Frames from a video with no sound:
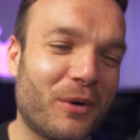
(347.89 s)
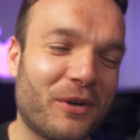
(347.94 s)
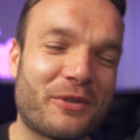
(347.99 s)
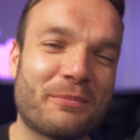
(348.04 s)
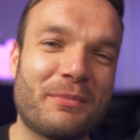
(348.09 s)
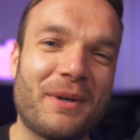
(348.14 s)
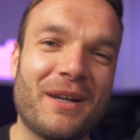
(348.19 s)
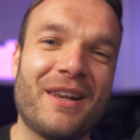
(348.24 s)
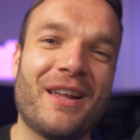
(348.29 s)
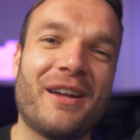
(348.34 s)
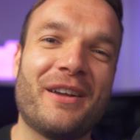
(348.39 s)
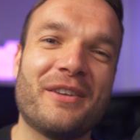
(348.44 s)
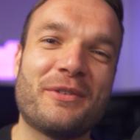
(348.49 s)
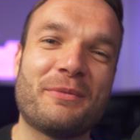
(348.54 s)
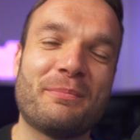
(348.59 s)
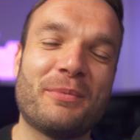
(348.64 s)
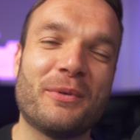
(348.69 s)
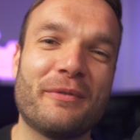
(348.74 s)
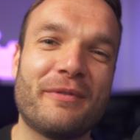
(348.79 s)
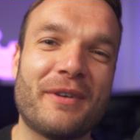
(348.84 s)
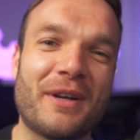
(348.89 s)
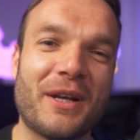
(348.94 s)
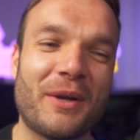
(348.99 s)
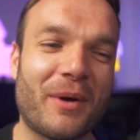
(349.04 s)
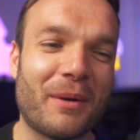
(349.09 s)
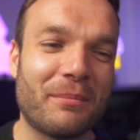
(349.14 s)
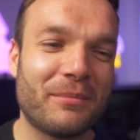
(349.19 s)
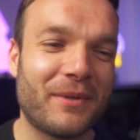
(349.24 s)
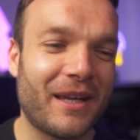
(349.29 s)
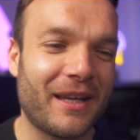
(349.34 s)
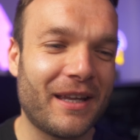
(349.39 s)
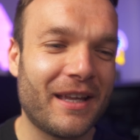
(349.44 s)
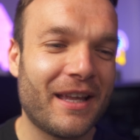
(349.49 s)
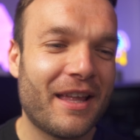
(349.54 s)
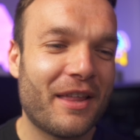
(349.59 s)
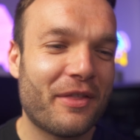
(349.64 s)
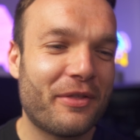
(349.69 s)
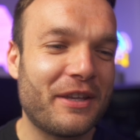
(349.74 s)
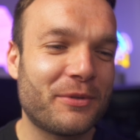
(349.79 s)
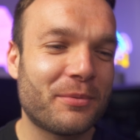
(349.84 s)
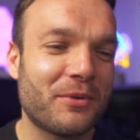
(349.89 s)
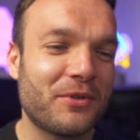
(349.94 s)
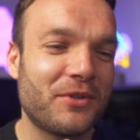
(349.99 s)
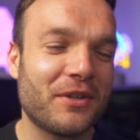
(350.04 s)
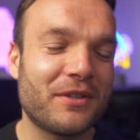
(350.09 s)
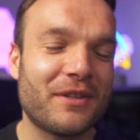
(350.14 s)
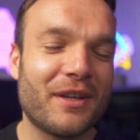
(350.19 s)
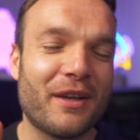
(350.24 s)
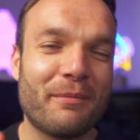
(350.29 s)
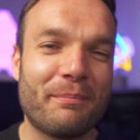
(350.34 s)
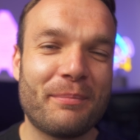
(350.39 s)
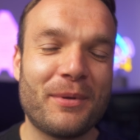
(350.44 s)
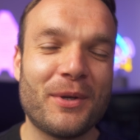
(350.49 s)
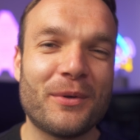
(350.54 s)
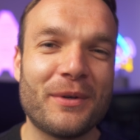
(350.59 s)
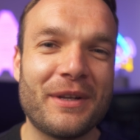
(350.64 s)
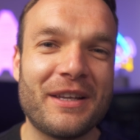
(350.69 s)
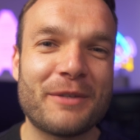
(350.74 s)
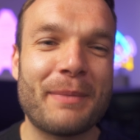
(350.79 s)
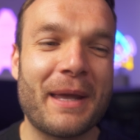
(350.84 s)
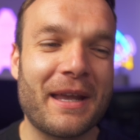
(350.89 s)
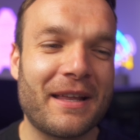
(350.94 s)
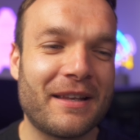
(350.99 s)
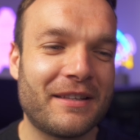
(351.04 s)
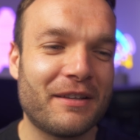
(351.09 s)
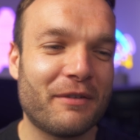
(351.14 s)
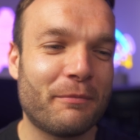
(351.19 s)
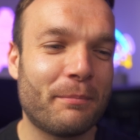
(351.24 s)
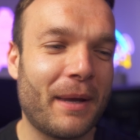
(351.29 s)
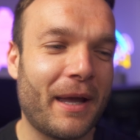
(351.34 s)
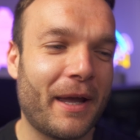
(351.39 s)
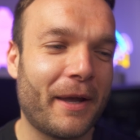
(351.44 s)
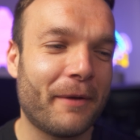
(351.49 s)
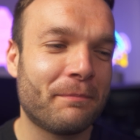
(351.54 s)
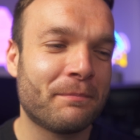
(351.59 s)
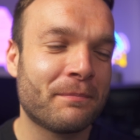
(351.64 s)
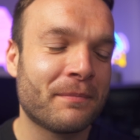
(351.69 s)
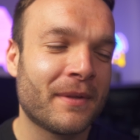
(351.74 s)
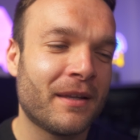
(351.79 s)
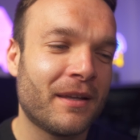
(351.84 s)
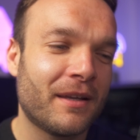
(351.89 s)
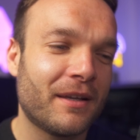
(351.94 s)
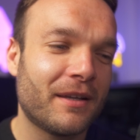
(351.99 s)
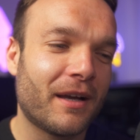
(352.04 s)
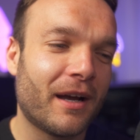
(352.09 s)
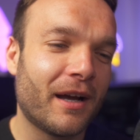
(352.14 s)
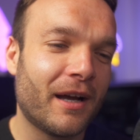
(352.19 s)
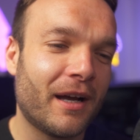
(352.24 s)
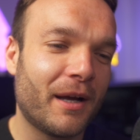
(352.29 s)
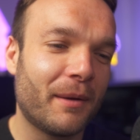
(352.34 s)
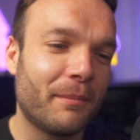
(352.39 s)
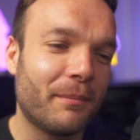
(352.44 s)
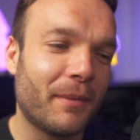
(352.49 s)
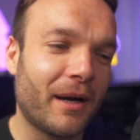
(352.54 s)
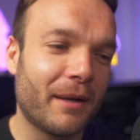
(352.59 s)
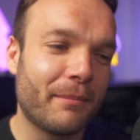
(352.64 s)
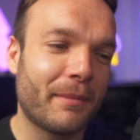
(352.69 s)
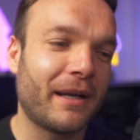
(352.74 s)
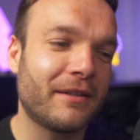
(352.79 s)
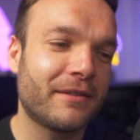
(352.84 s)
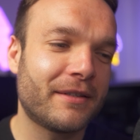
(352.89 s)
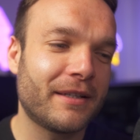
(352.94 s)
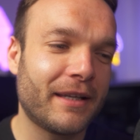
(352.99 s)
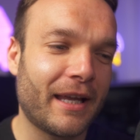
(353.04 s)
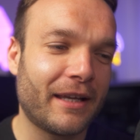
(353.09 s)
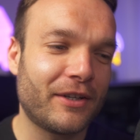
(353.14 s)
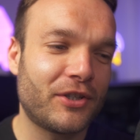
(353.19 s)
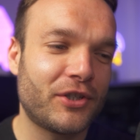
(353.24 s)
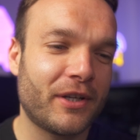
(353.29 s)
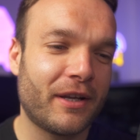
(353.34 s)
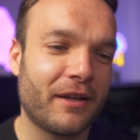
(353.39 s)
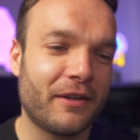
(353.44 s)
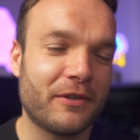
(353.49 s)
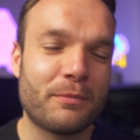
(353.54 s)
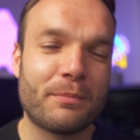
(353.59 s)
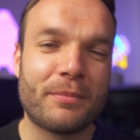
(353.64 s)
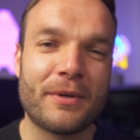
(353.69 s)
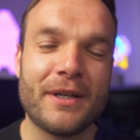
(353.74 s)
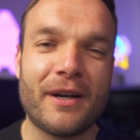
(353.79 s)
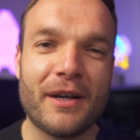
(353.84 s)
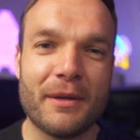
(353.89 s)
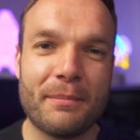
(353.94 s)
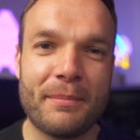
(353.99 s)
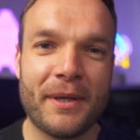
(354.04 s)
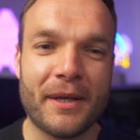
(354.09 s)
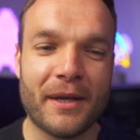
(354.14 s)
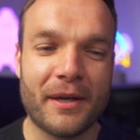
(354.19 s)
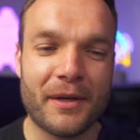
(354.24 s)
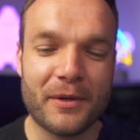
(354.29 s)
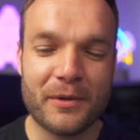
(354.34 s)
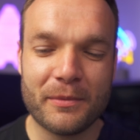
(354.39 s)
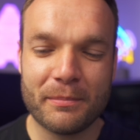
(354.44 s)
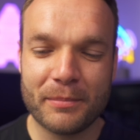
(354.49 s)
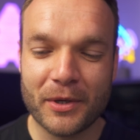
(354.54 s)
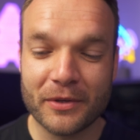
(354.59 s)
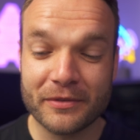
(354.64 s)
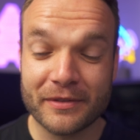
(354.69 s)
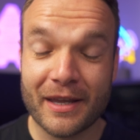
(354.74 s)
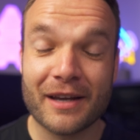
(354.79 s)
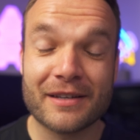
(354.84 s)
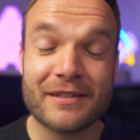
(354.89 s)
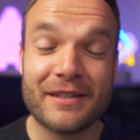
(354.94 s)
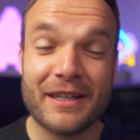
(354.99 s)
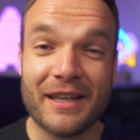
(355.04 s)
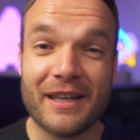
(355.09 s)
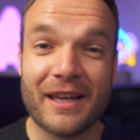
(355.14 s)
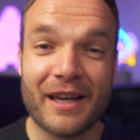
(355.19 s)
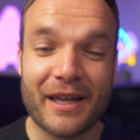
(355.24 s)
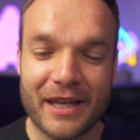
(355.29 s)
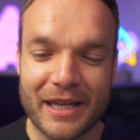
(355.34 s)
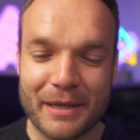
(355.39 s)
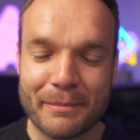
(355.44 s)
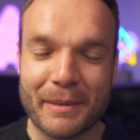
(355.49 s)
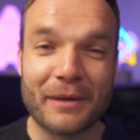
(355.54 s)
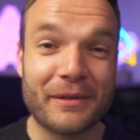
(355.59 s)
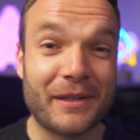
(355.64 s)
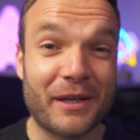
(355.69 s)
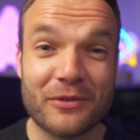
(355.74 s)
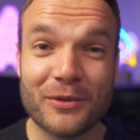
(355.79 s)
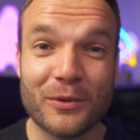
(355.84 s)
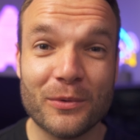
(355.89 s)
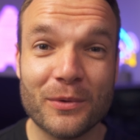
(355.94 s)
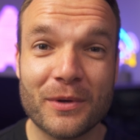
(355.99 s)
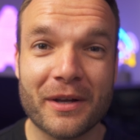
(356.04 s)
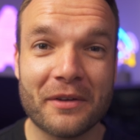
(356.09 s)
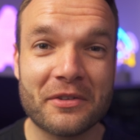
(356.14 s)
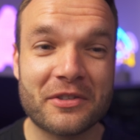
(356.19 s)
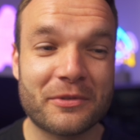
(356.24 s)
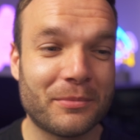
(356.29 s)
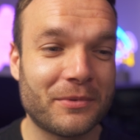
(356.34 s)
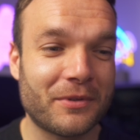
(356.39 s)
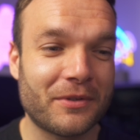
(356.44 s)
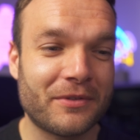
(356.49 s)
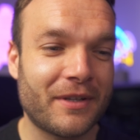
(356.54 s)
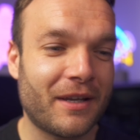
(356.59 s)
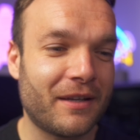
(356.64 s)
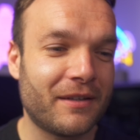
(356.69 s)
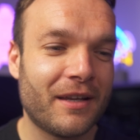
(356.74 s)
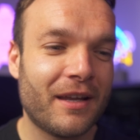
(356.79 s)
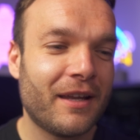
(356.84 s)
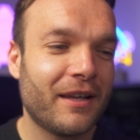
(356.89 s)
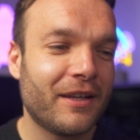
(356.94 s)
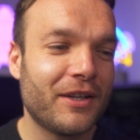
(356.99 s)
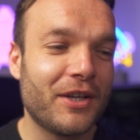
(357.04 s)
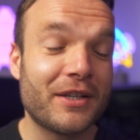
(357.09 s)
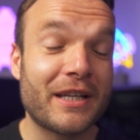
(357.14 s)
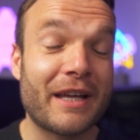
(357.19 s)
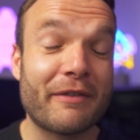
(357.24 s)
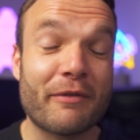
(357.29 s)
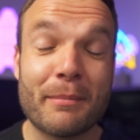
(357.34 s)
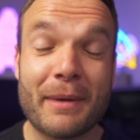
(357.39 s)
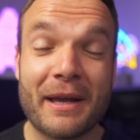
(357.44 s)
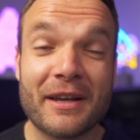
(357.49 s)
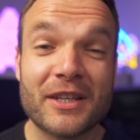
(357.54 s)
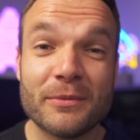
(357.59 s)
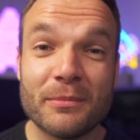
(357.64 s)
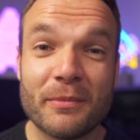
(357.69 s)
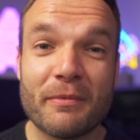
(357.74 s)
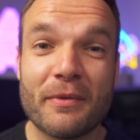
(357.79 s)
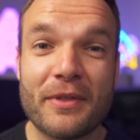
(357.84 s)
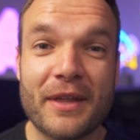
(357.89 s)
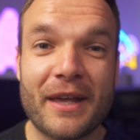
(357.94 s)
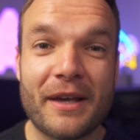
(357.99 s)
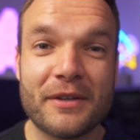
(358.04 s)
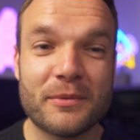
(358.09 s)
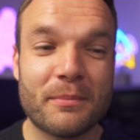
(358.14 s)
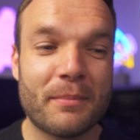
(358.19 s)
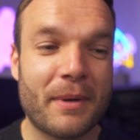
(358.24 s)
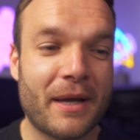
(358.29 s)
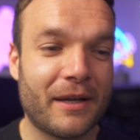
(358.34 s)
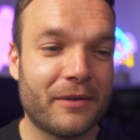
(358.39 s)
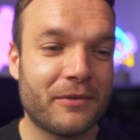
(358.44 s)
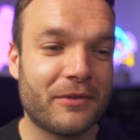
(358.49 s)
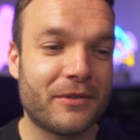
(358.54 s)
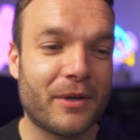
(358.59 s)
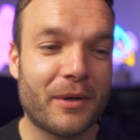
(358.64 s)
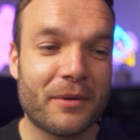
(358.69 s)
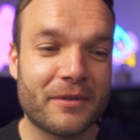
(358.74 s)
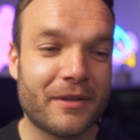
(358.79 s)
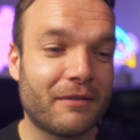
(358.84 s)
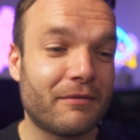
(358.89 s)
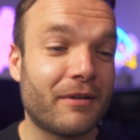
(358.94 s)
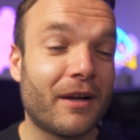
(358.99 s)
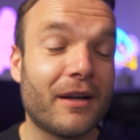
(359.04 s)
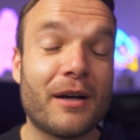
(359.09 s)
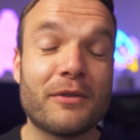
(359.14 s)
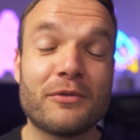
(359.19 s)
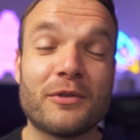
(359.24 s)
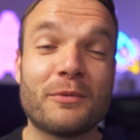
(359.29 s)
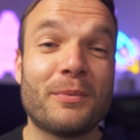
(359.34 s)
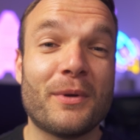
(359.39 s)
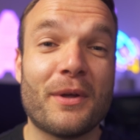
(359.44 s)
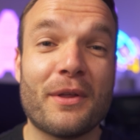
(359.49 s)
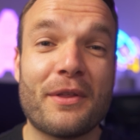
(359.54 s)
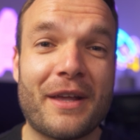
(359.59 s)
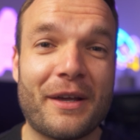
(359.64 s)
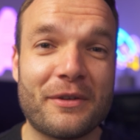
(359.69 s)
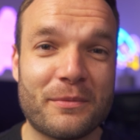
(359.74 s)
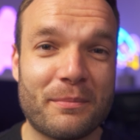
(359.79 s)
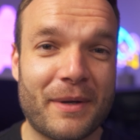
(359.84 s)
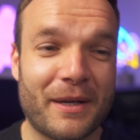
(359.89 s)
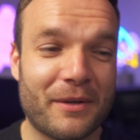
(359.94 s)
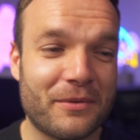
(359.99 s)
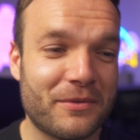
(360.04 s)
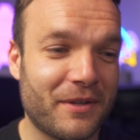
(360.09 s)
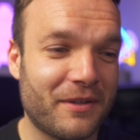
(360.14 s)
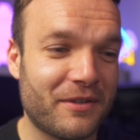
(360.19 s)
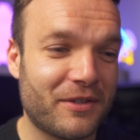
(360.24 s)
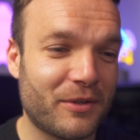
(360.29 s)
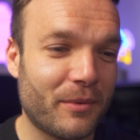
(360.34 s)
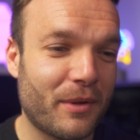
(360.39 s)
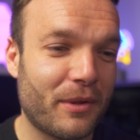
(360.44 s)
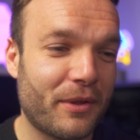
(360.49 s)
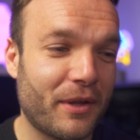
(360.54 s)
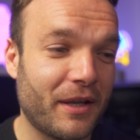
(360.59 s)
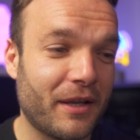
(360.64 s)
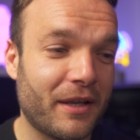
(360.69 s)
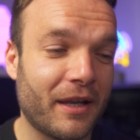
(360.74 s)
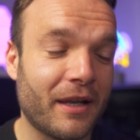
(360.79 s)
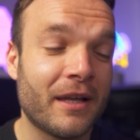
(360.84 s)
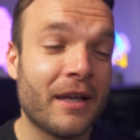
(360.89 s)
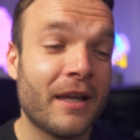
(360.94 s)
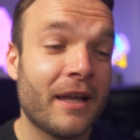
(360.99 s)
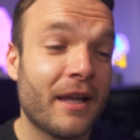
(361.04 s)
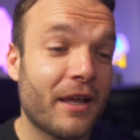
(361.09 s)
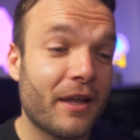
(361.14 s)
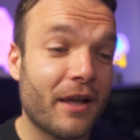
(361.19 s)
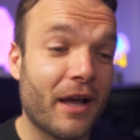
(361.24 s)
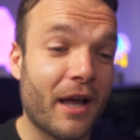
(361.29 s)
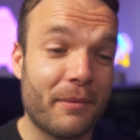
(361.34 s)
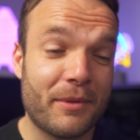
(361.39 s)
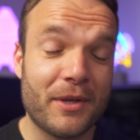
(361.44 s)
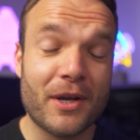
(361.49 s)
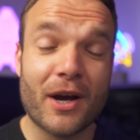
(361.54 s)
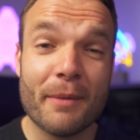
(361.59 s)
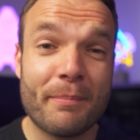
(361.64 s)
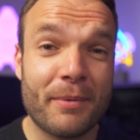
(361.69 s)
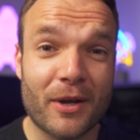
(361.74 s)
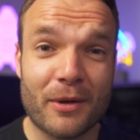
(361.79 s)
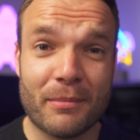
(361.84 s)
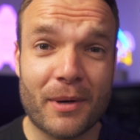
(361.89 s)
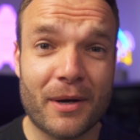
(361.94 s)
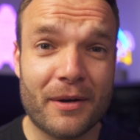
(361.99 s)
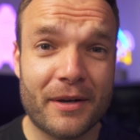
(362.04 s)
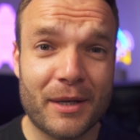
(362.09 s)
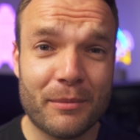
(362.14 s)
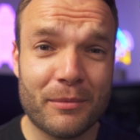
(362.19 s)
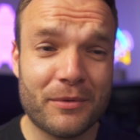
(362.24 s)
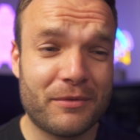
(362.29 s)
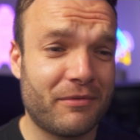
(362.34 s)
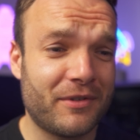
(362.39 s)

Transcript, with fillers: watch my last portfolio update, this was just a purely speculative bet. Um, I managed to get shares pre IPO because I actually emailed out to all customers and said, you can have a maximum of a thousand pounds. So I was like, right, I'll just put a thousand pounds into it, thinking uh, the IPO market was